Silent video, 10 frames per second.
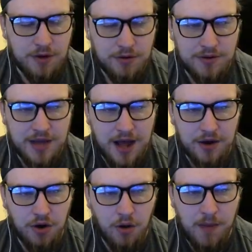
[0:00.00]
you
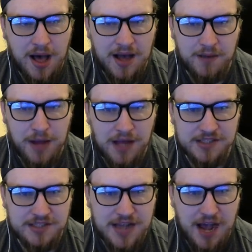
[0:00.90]
can't not mark
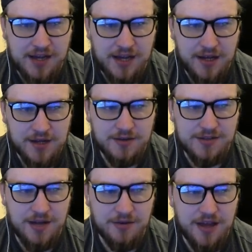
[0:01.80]
Patson Daka. I'll
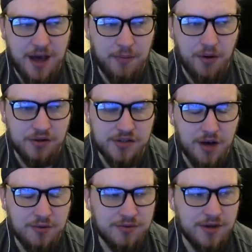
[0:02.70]
tell you that,
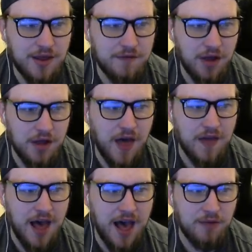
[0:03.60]
Porto. And they've learnt
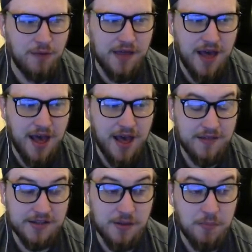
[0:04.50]
that the hard way
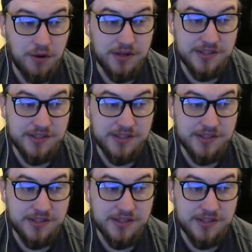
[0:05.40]
there. That's a brilliant